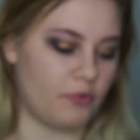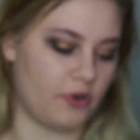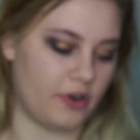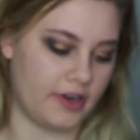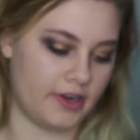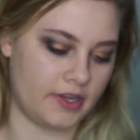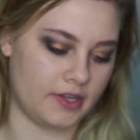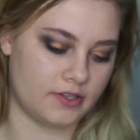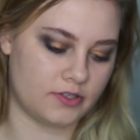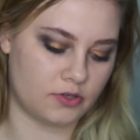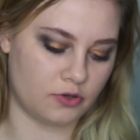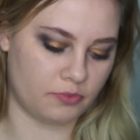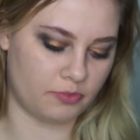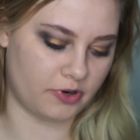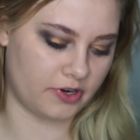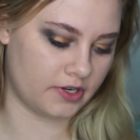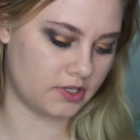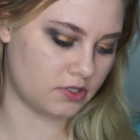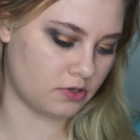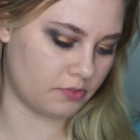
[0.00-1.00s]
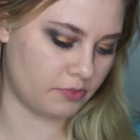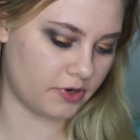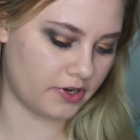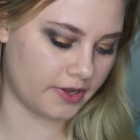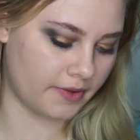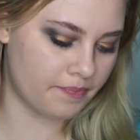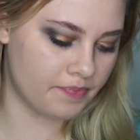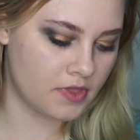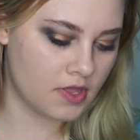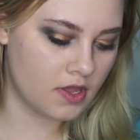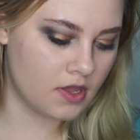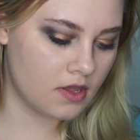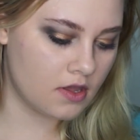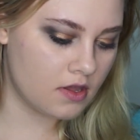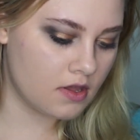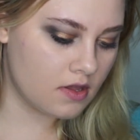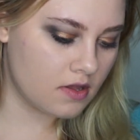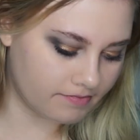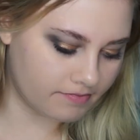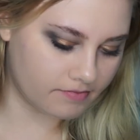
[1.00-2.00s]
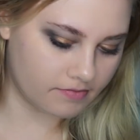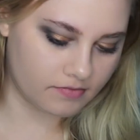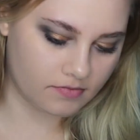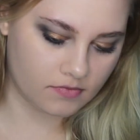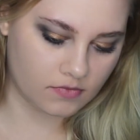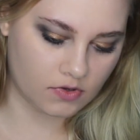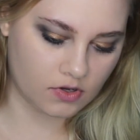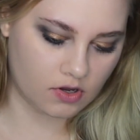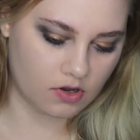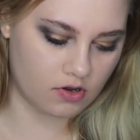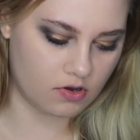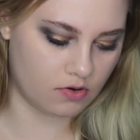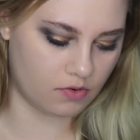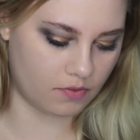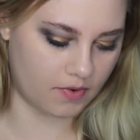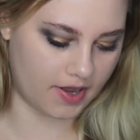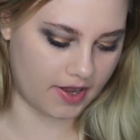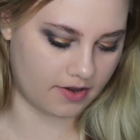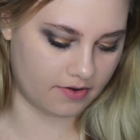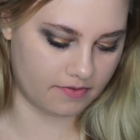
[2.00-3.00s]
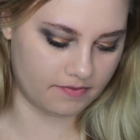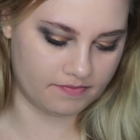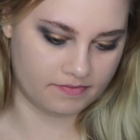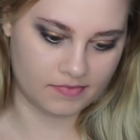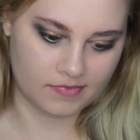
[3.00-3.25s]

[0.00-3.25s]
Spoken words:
pretty, so pretty, so pretty. Oh wow.